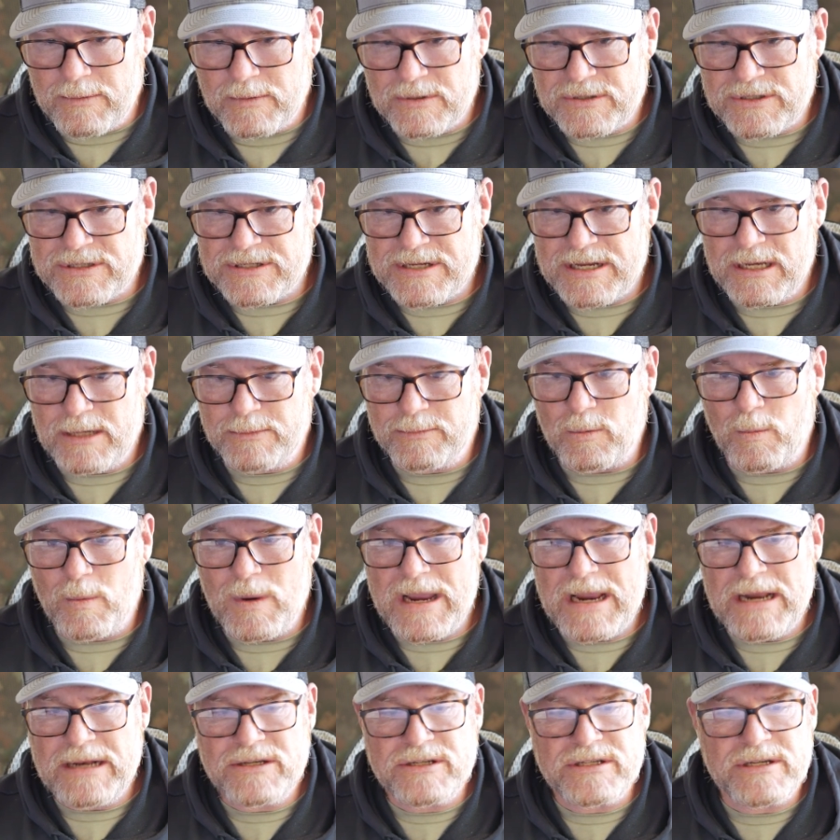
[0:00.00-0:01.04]
which has helped
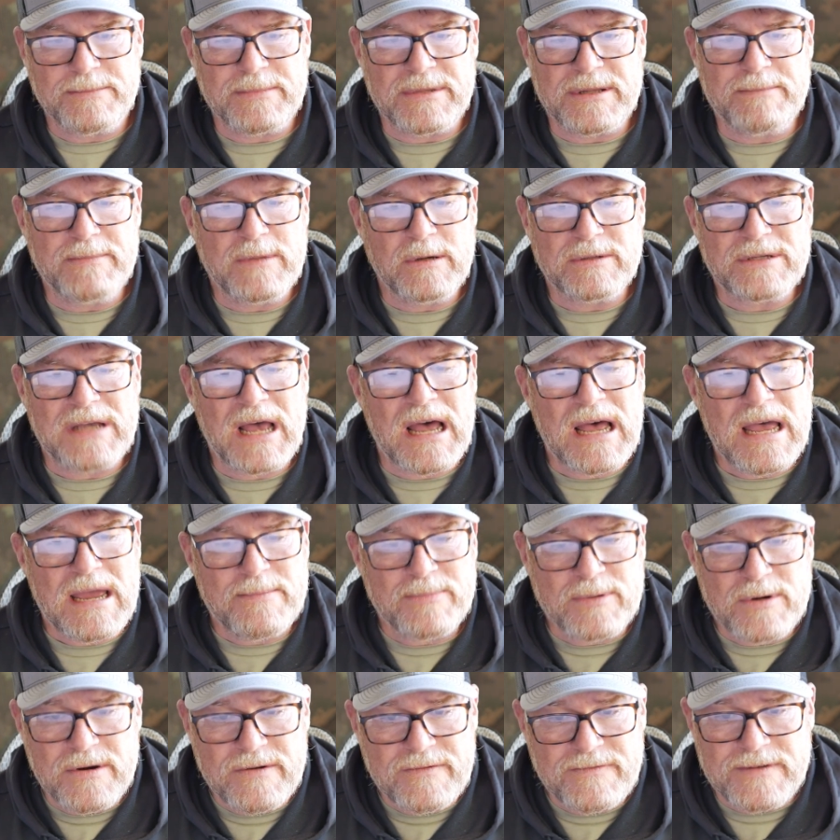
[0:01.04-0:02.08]
wage some of the most high
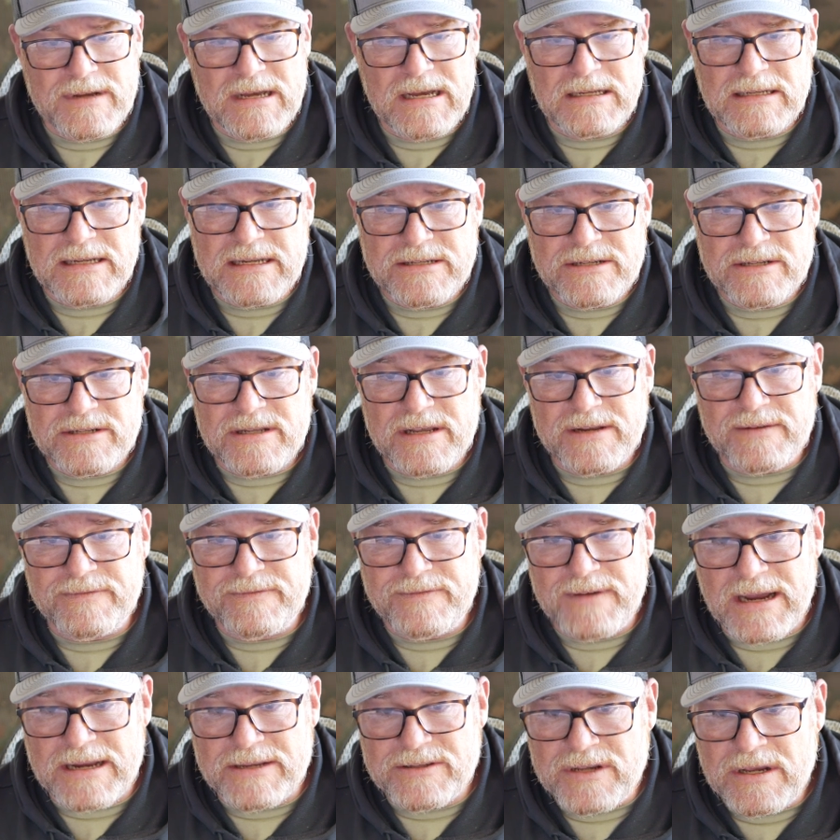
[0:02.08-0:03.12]
profile legislative
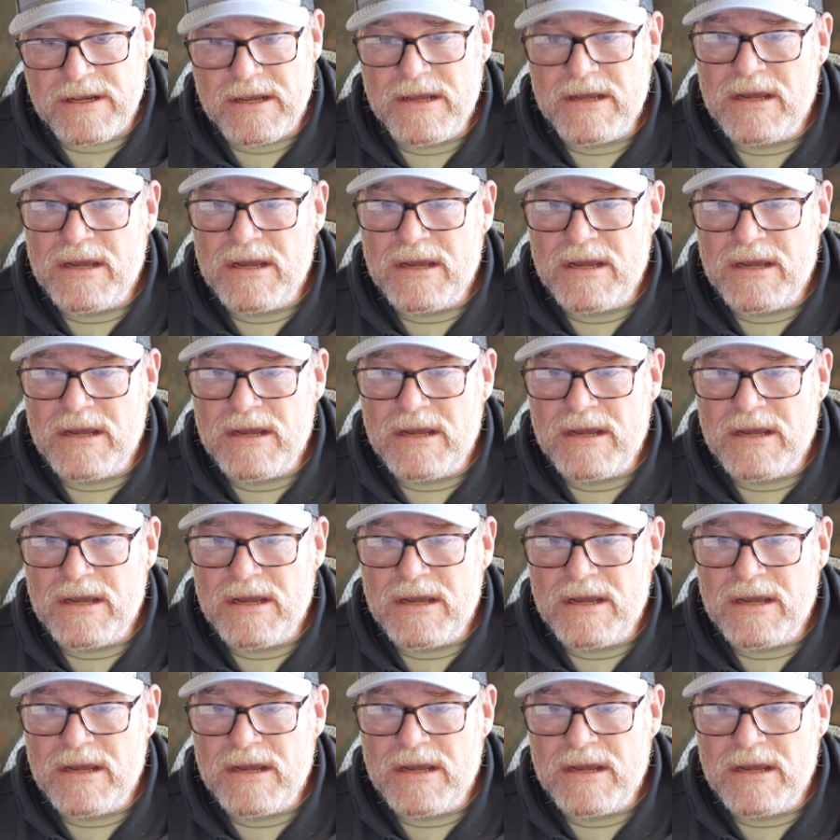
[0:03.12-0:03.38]
fights